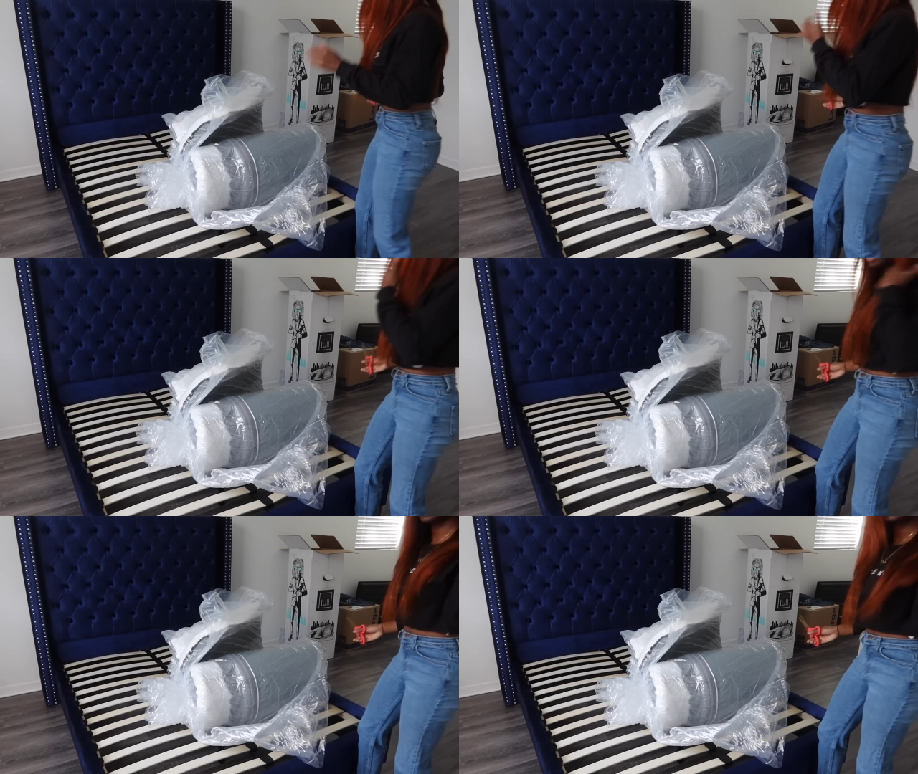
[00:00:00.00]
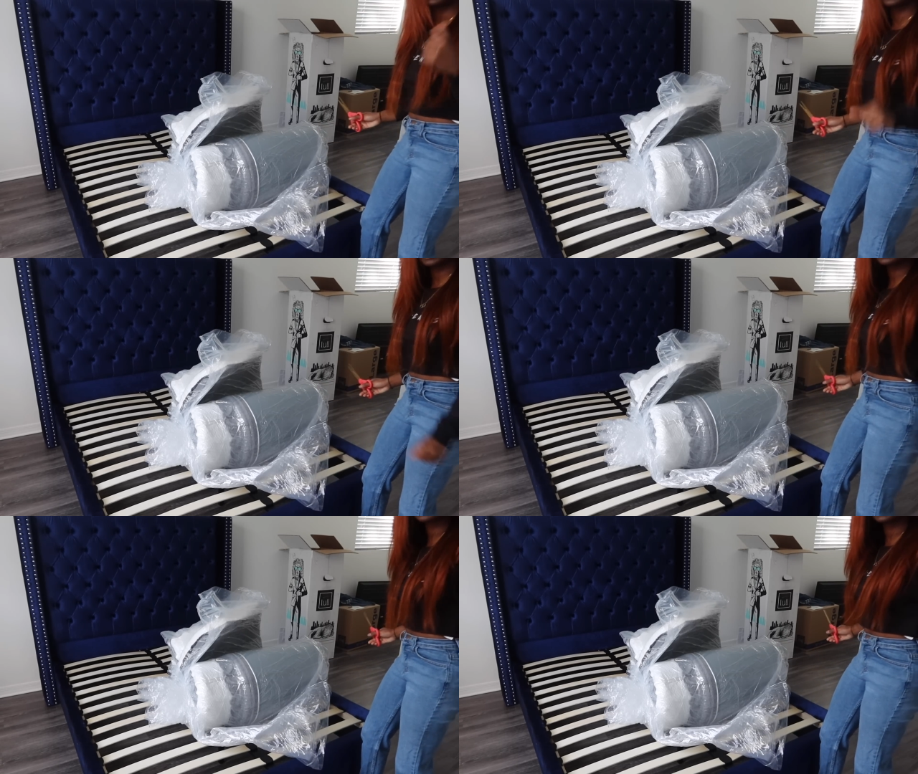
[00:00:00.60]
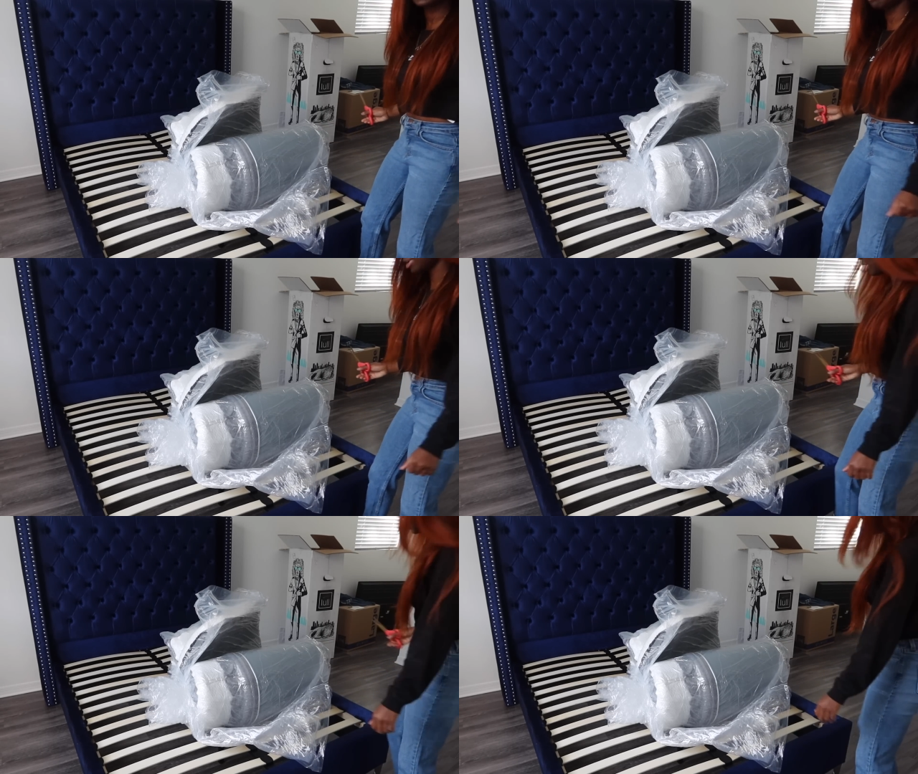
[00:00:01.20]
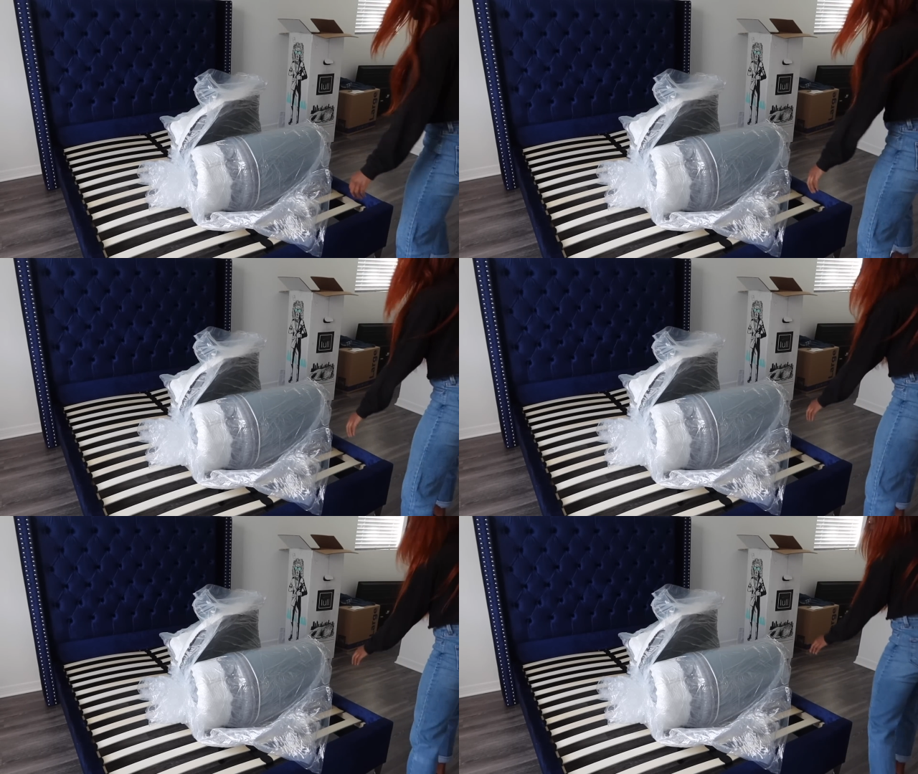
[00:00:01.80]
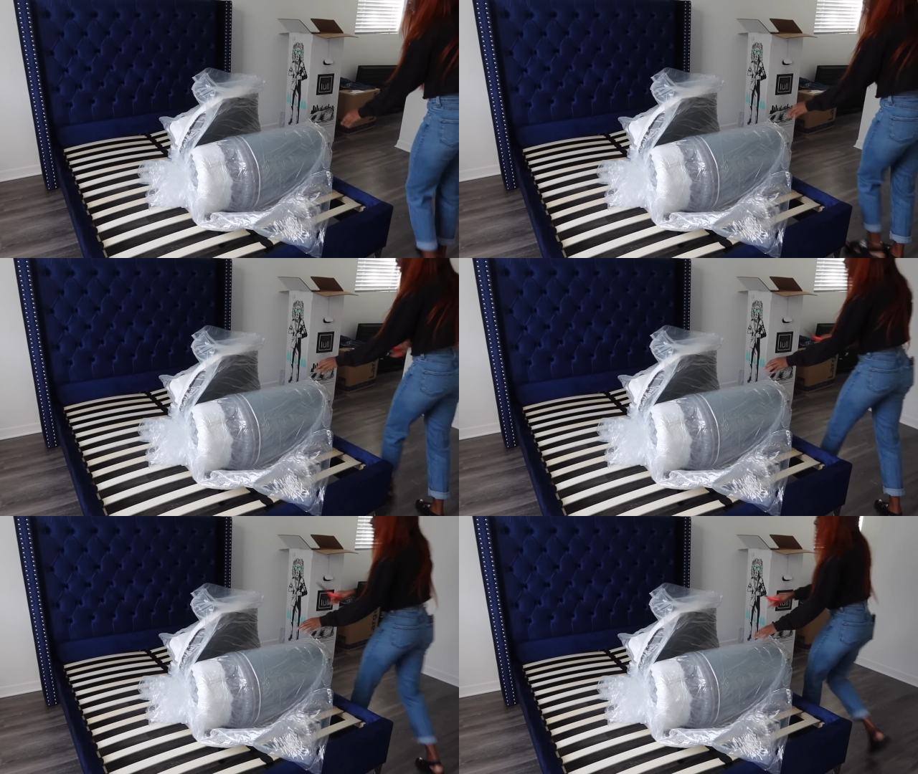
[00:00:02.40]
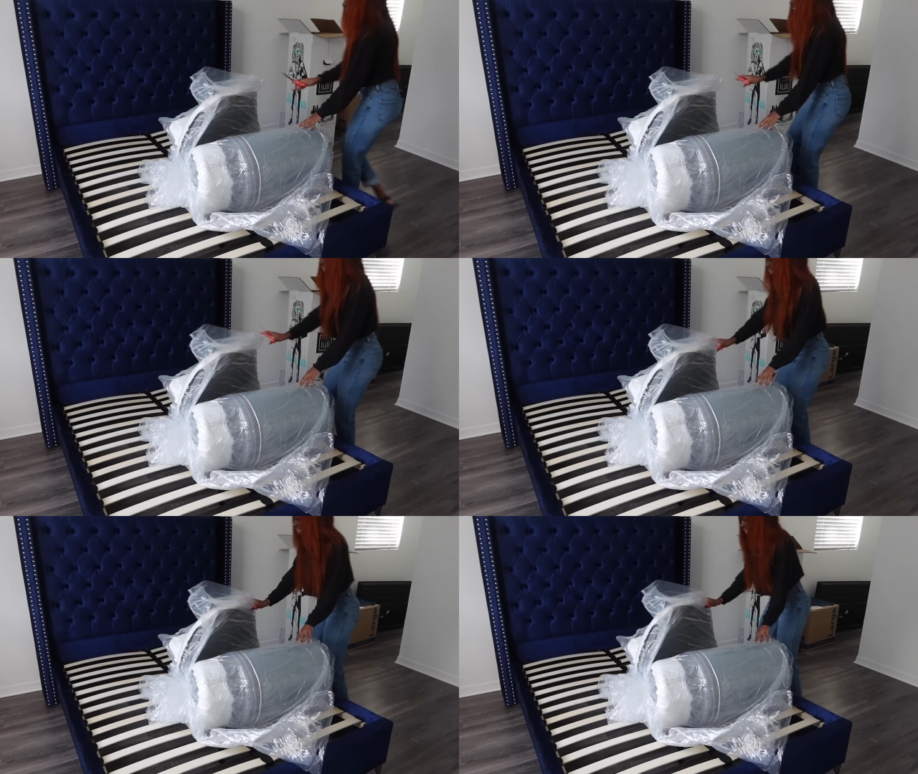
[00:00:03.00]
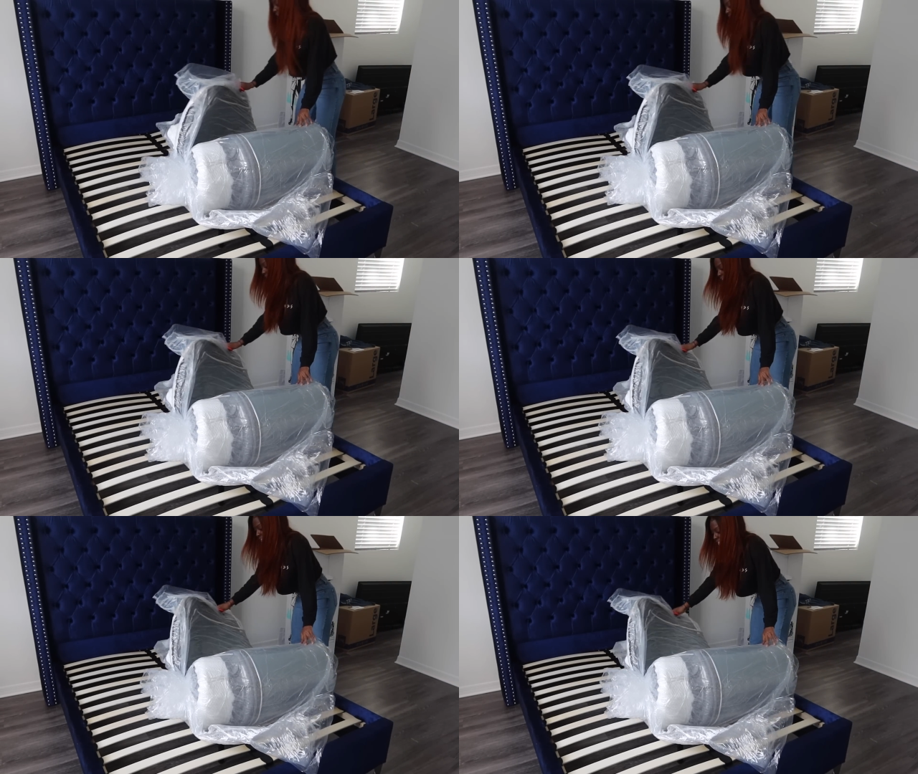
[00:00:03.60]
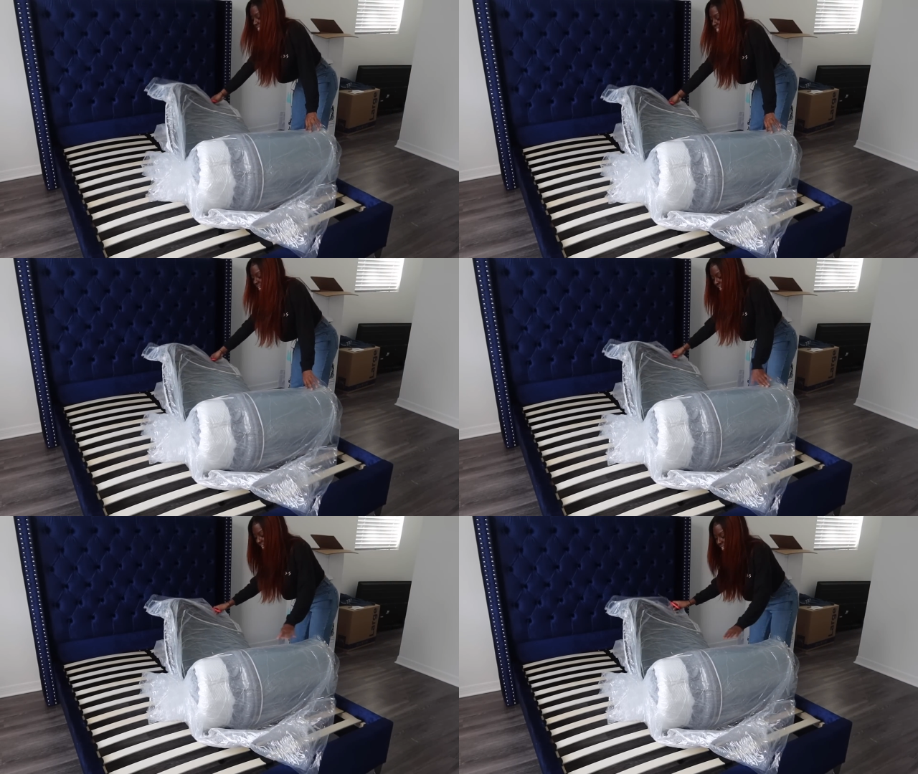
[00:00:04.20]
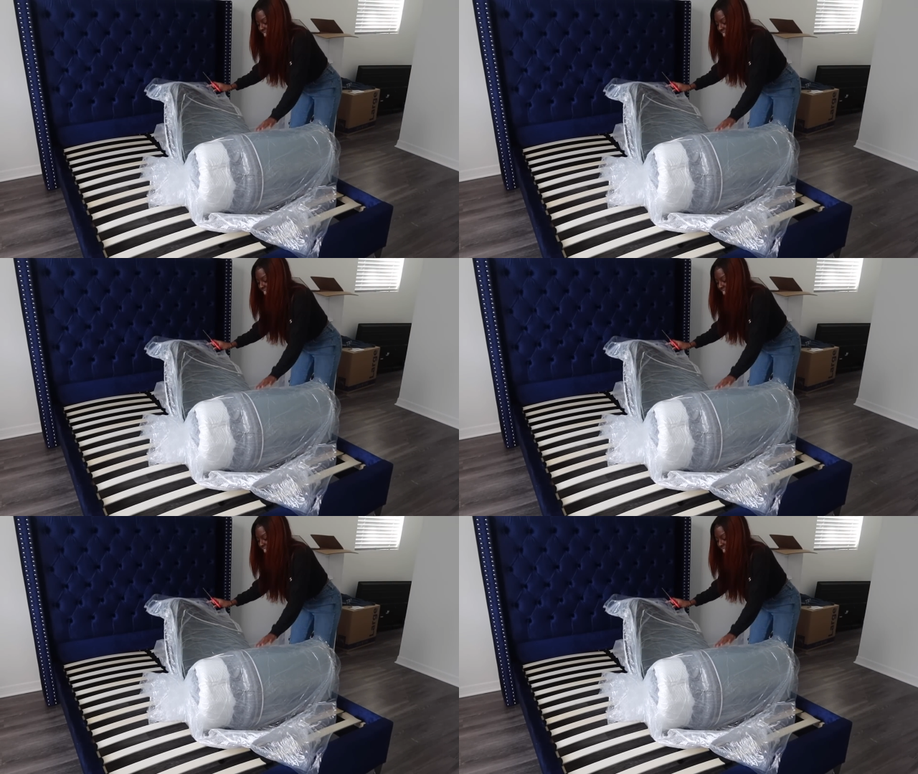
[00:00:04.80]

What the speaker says: No face is visible, so there are no lips to read.